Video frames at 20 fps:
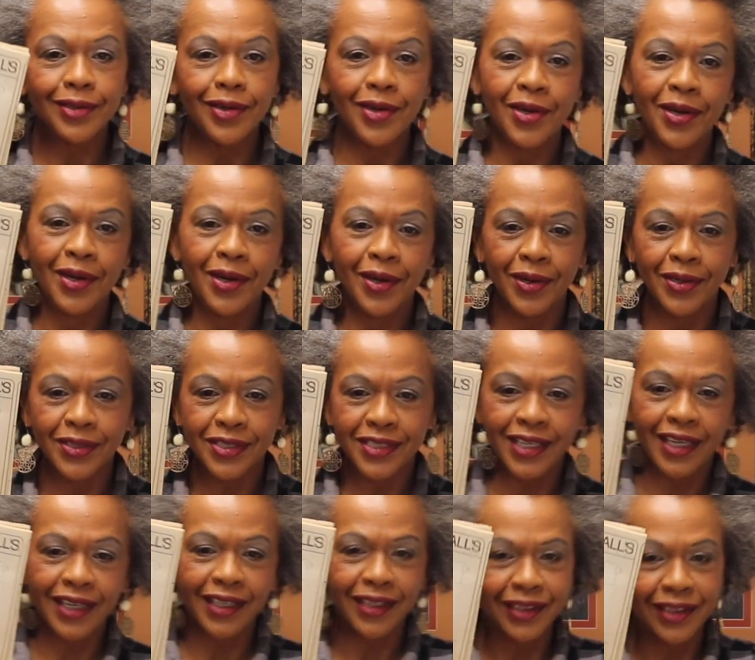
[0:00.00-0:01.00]
on
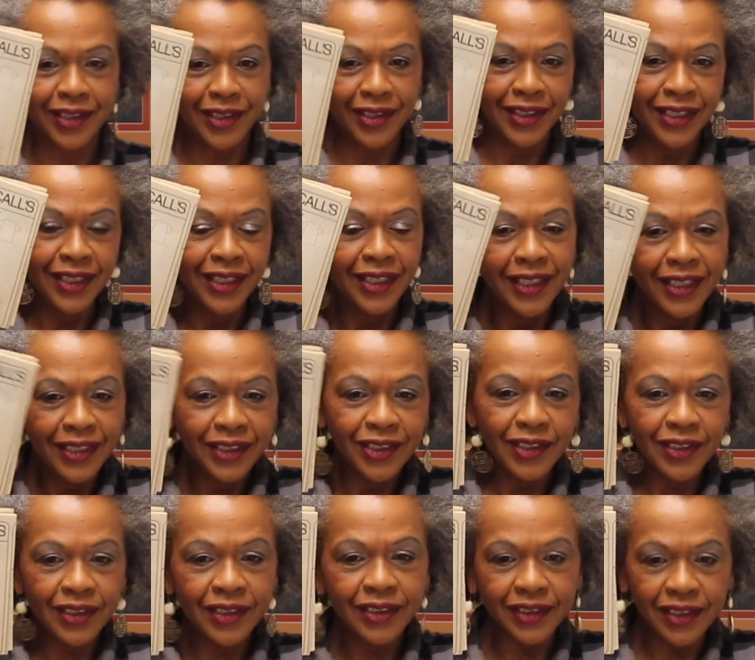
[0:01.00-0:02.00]
second thought.
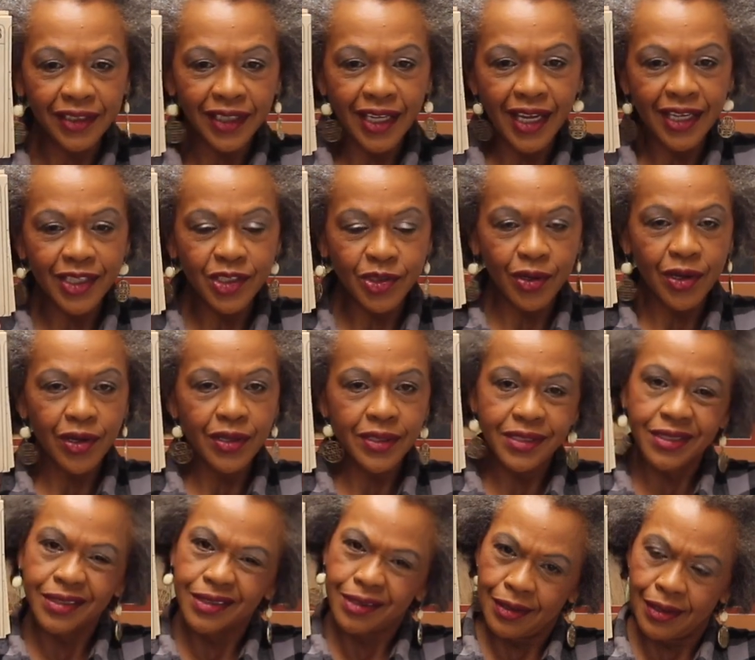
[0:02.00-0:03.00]
You look at the line
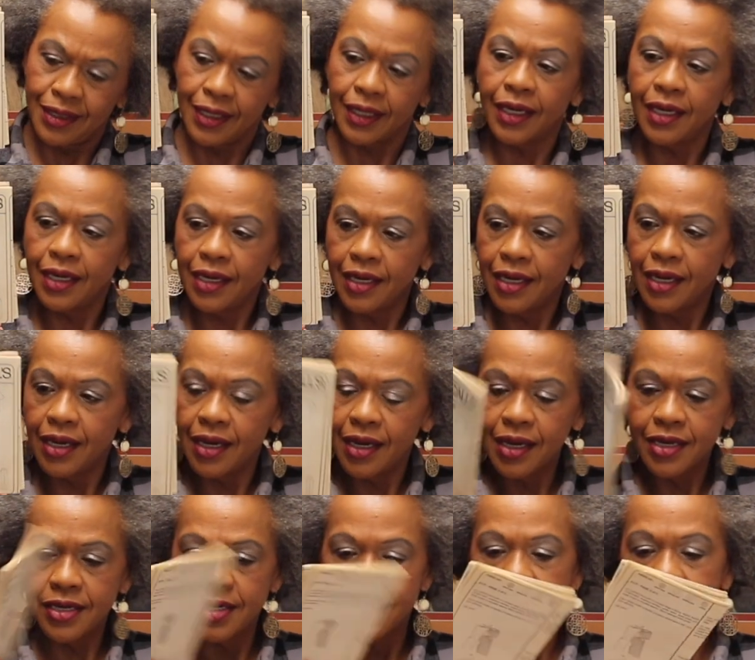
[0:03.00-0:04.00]
drawings and you're like,
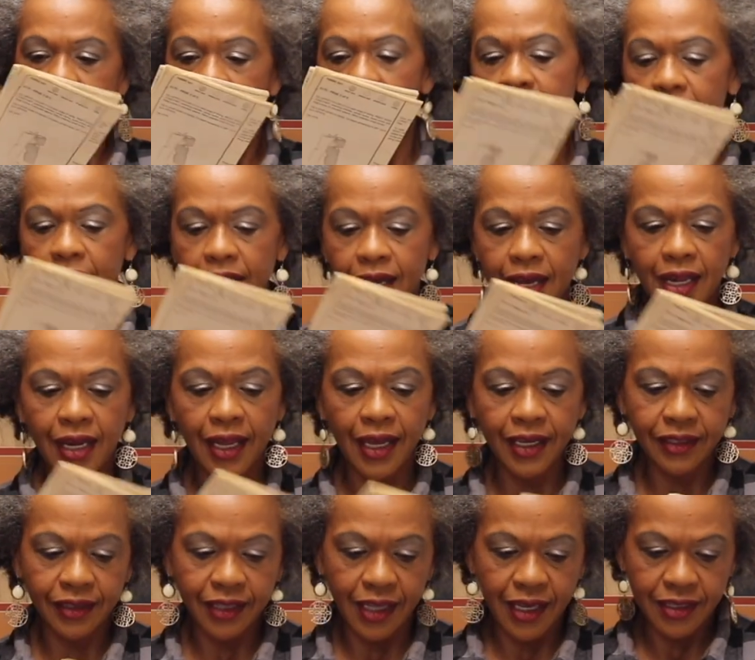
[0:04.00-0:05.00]
ah, yeah, I
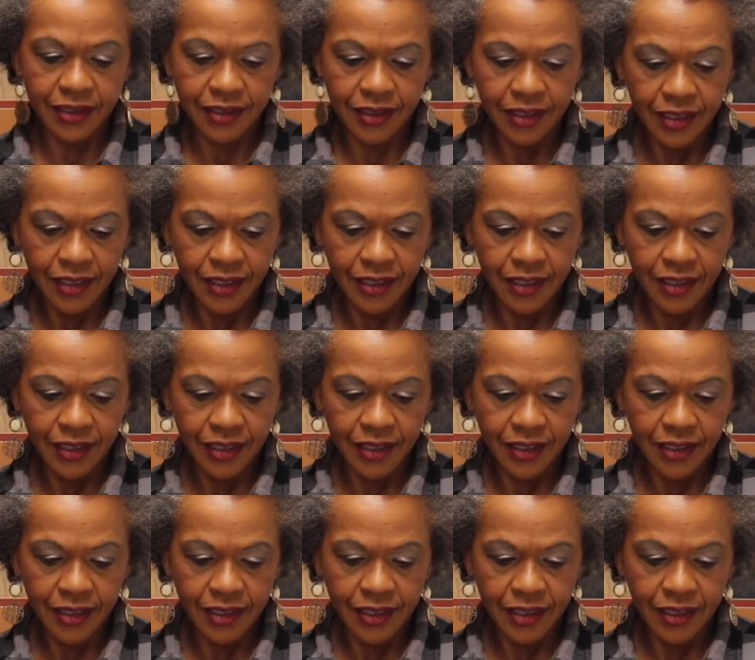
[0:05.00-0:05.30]
like that.